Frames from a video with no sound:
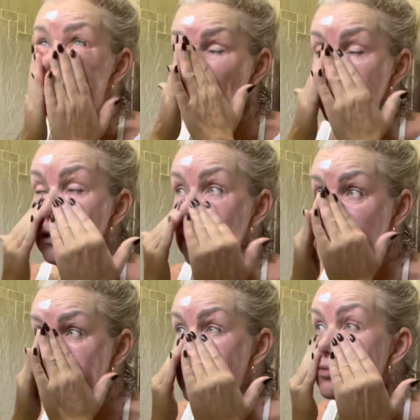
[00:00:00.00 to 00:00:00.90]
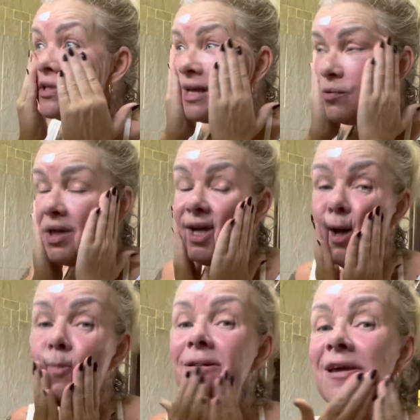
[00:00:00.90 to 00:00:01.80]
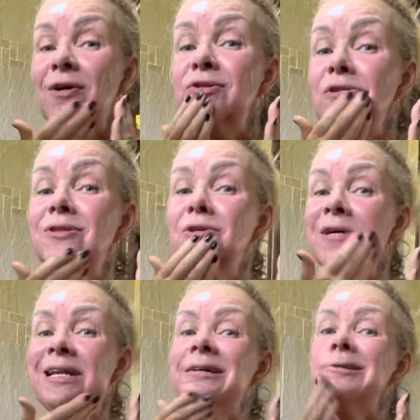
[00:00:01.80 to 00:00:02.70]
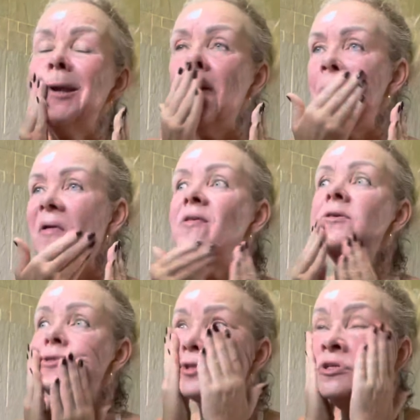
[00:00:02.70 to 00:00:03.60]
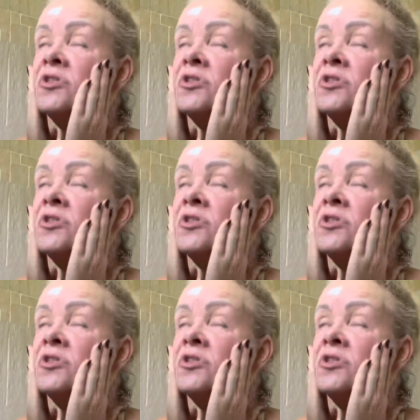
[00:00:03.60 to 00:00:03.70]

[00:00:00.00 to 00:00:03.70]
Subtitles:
Normally I do it when I wake up and I go to the toilet, because